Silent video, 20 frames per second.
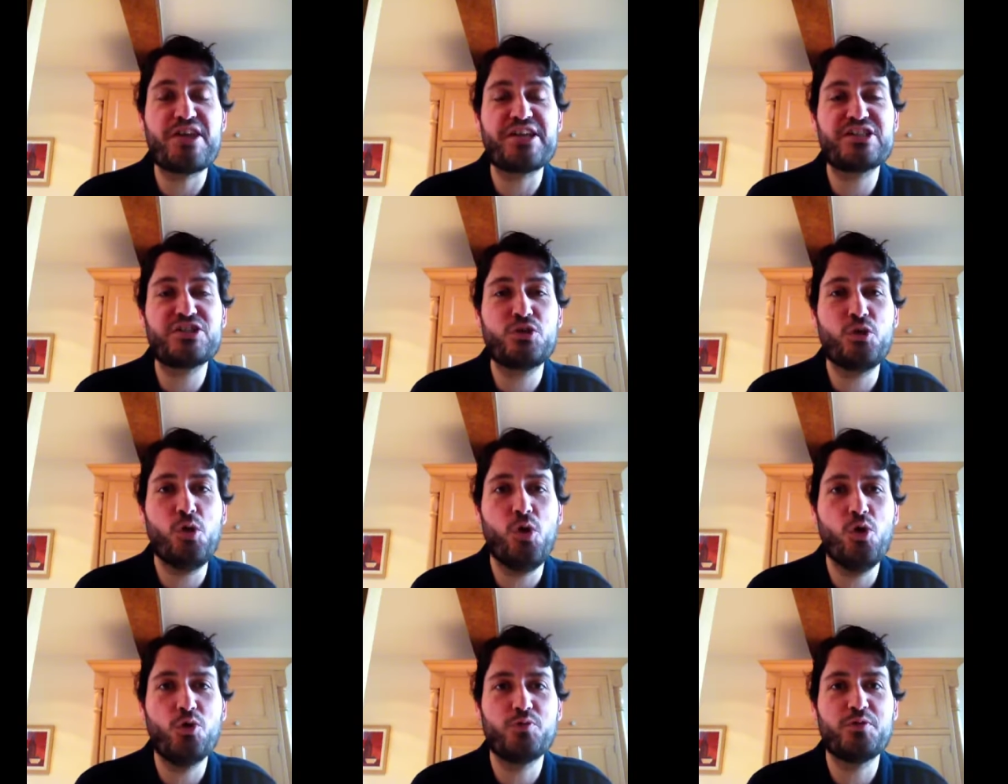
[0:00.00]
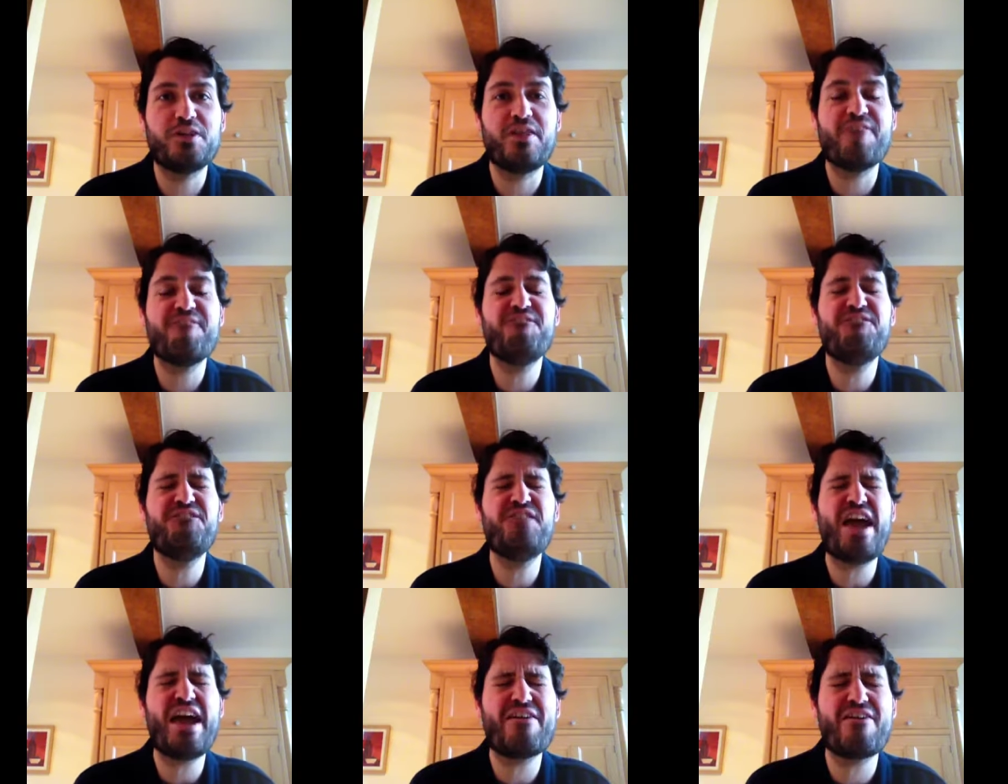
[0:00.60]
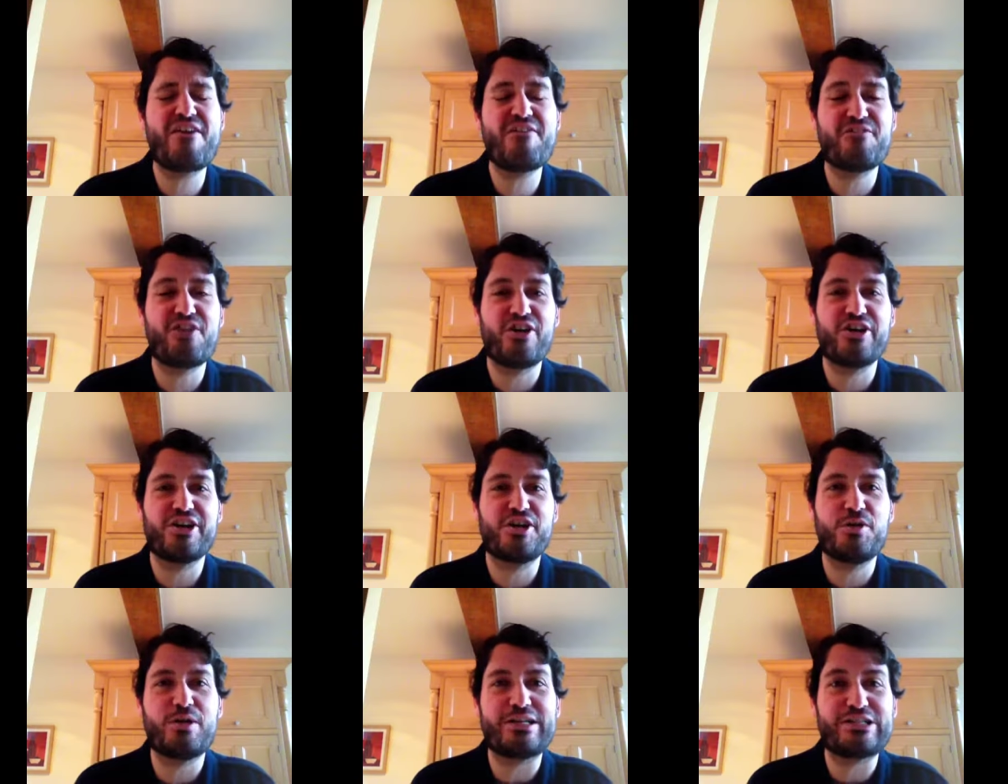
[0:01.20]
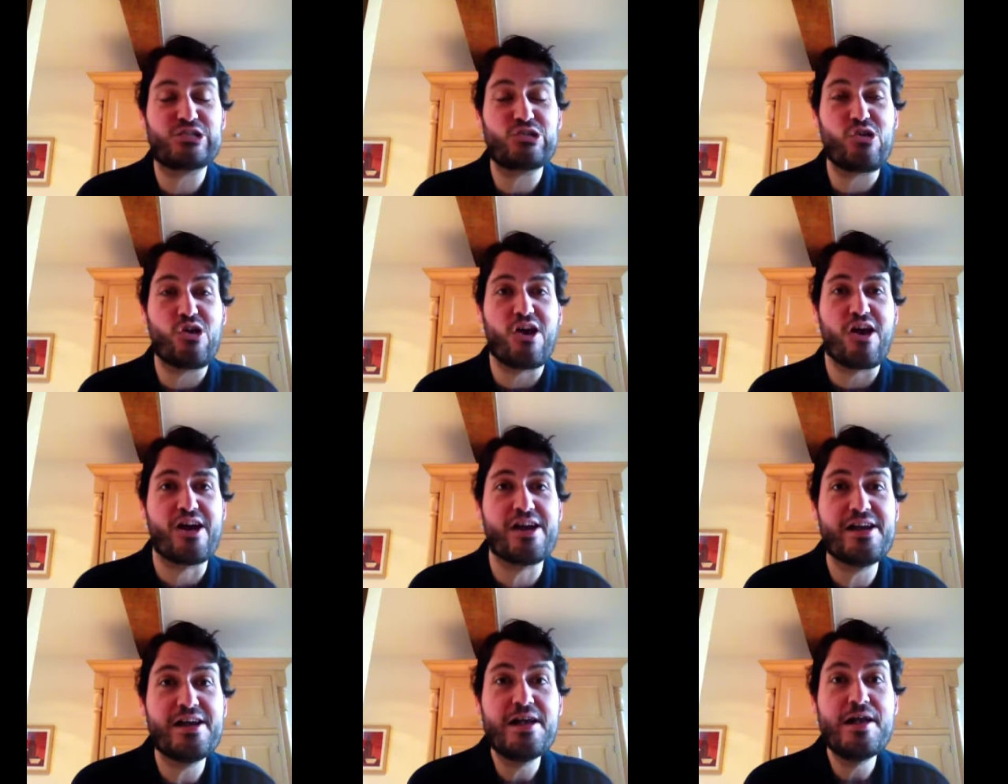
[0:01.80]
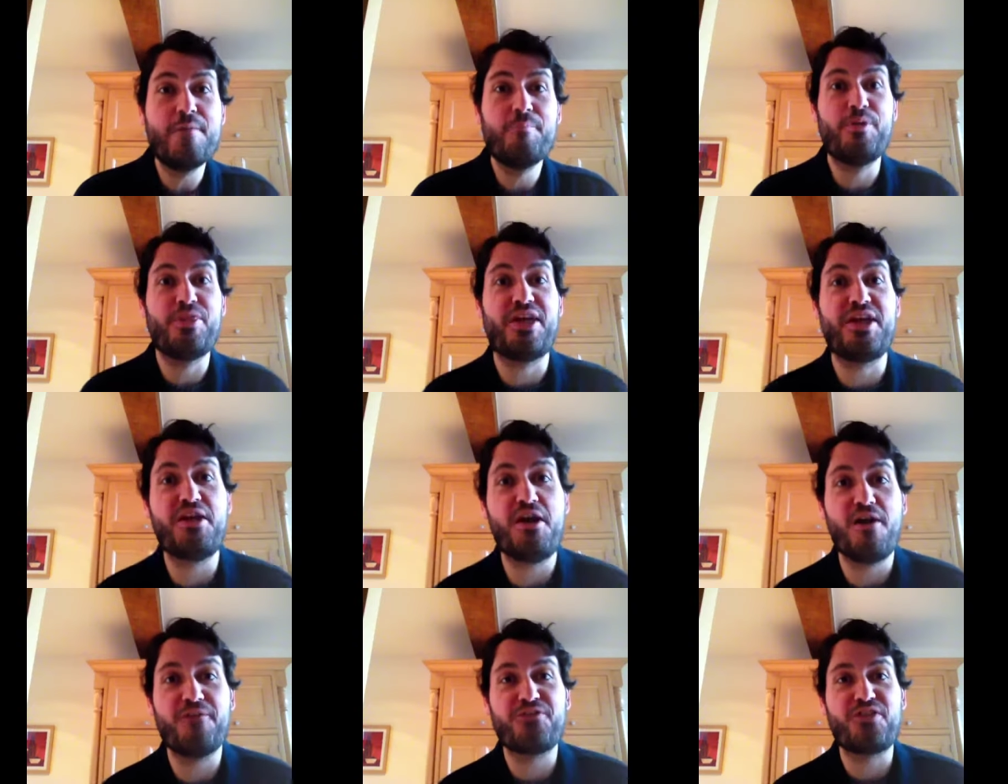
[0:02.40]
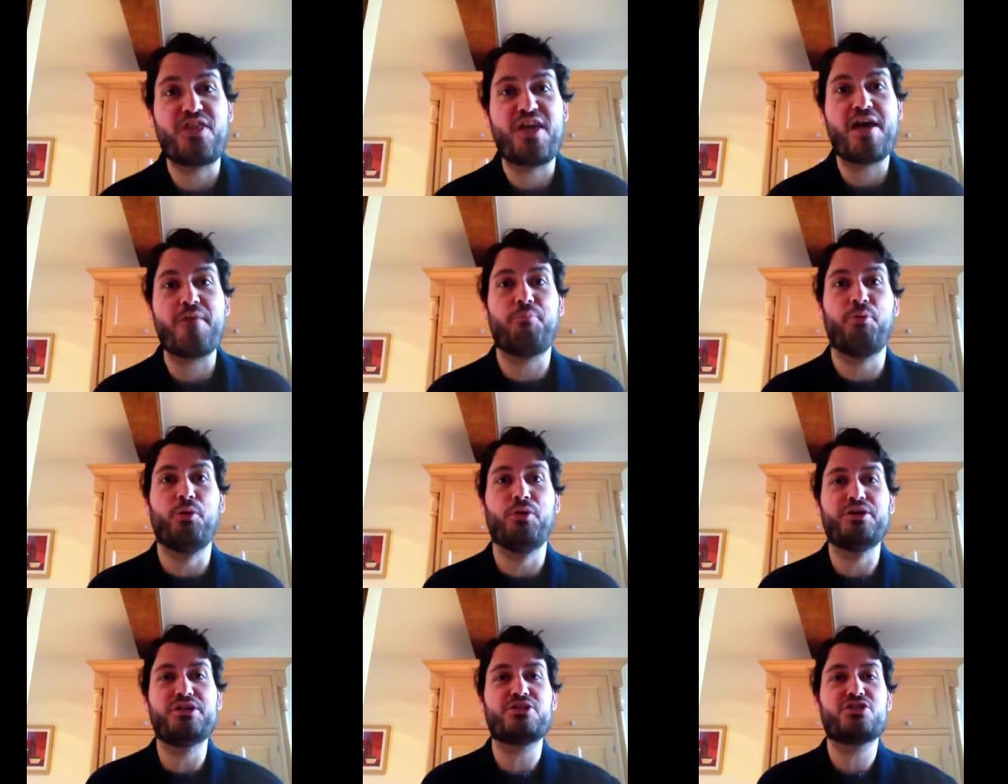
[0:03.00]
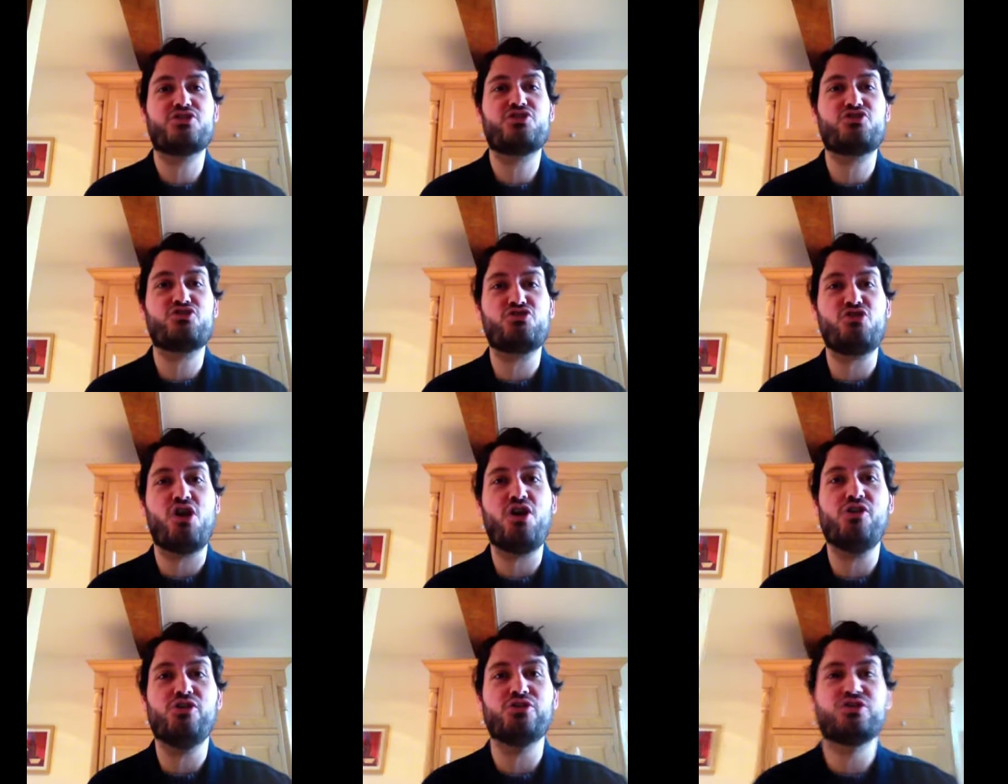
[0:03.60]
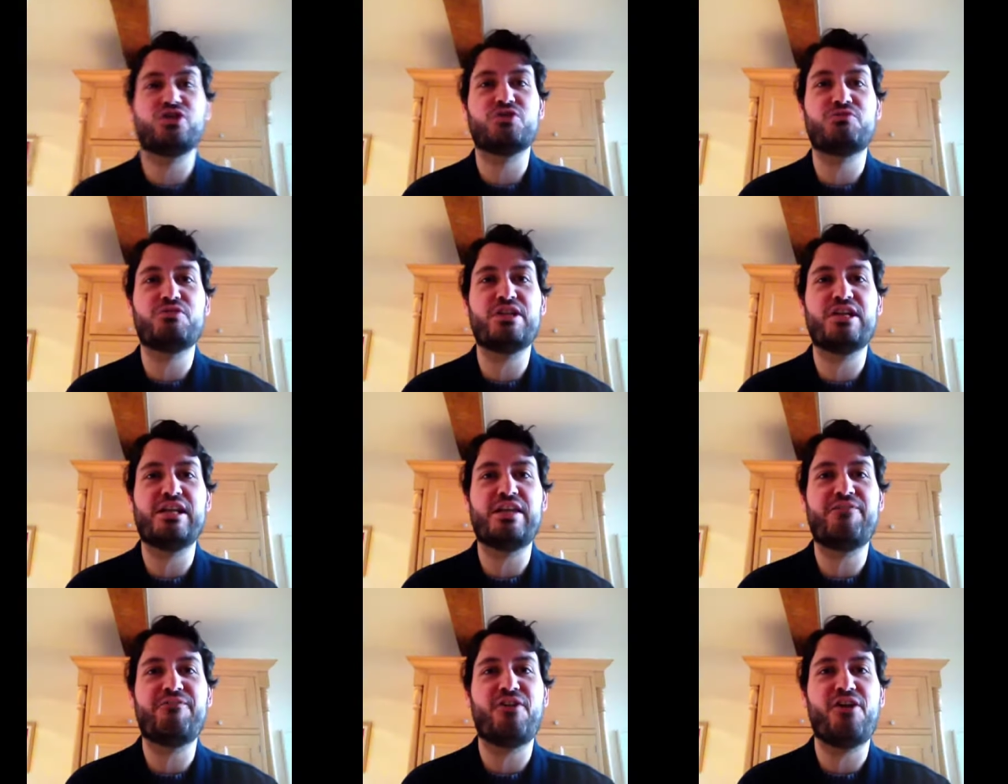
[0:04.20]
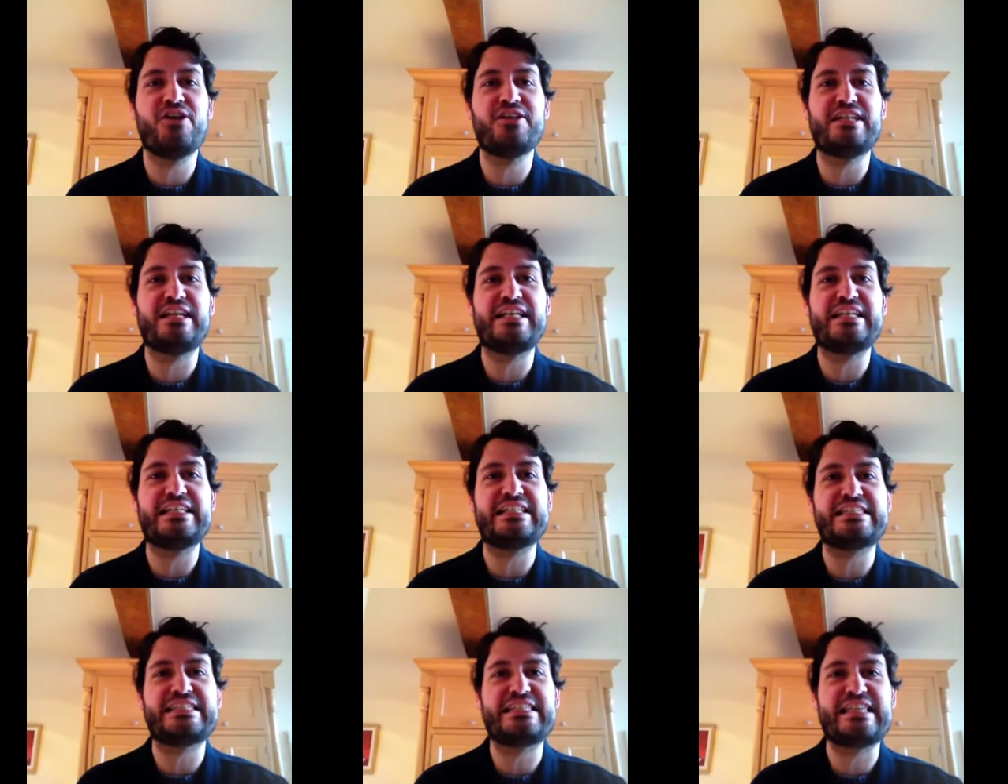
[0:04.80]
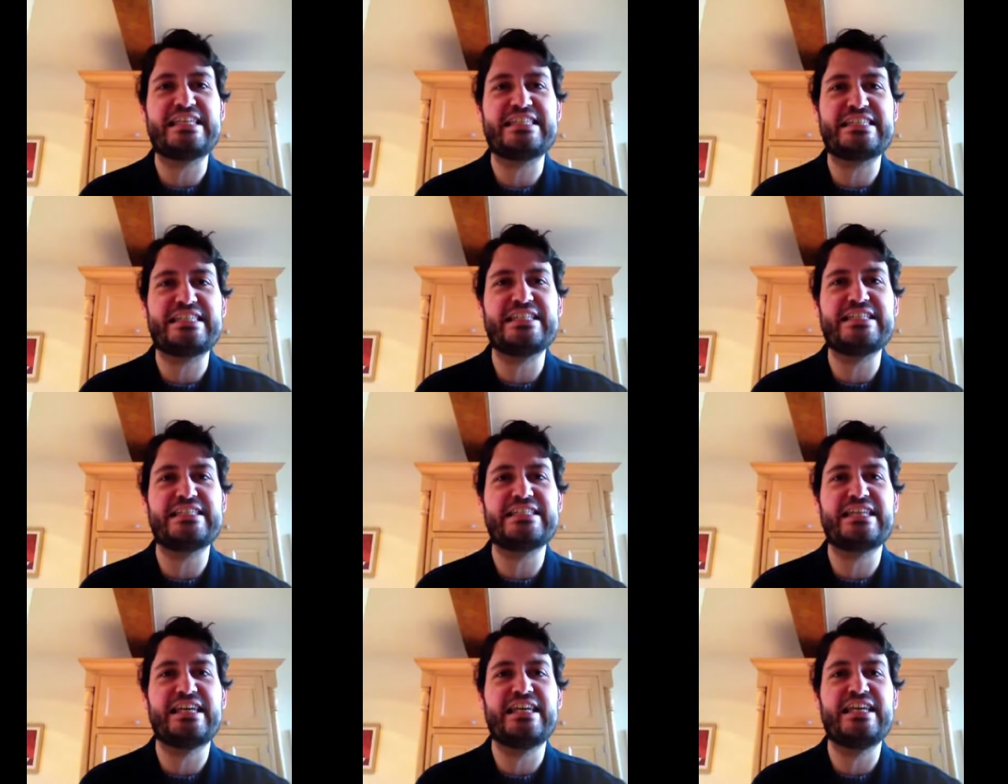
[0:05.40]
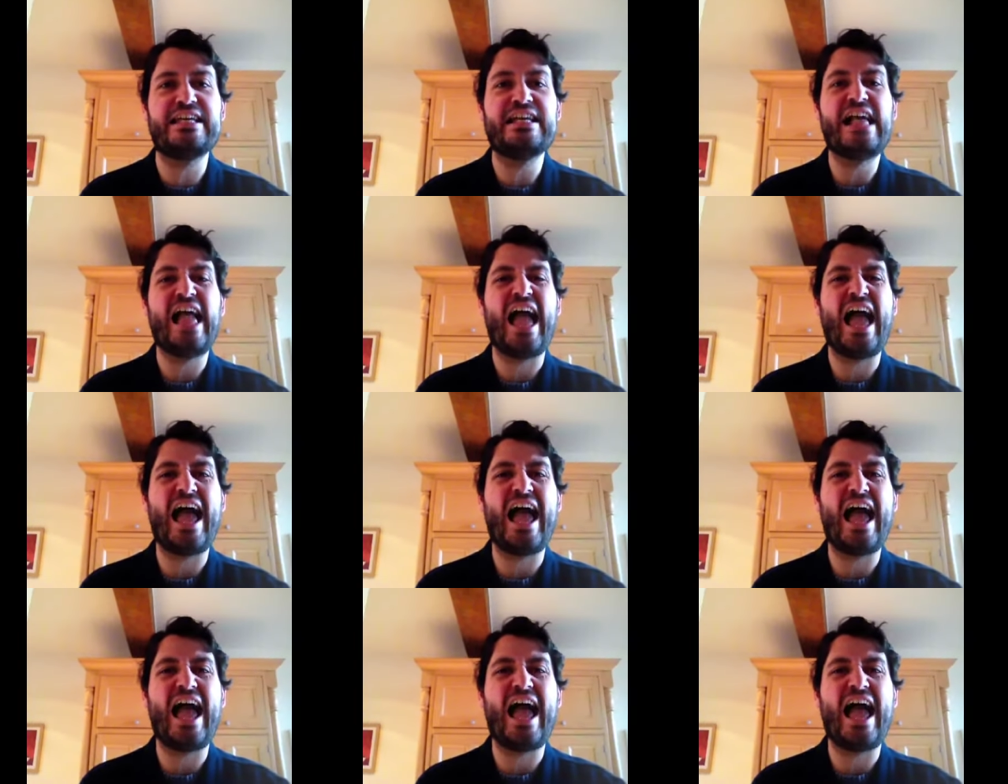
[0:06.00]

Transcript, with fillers: scored with a very, very quick try, but then after that point, struggled to really find any consistency,